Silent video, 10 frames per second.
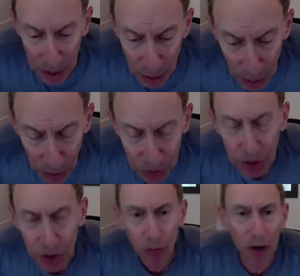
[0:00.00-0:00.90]
I
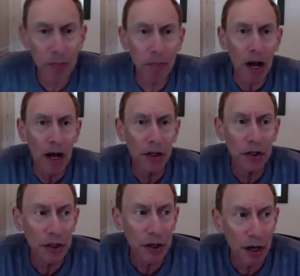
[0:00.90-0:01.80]
wasn't in the right
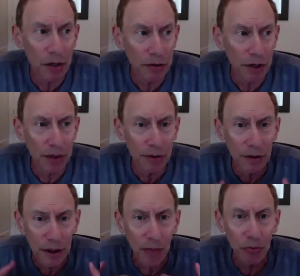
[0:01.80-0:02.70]
box, like
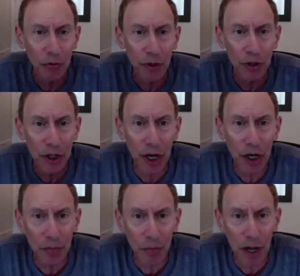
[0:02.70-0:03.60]
the chemistry
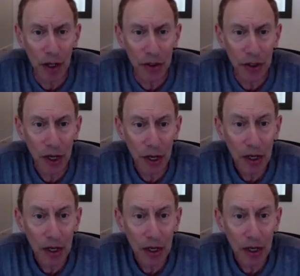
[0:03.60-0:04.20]
education box,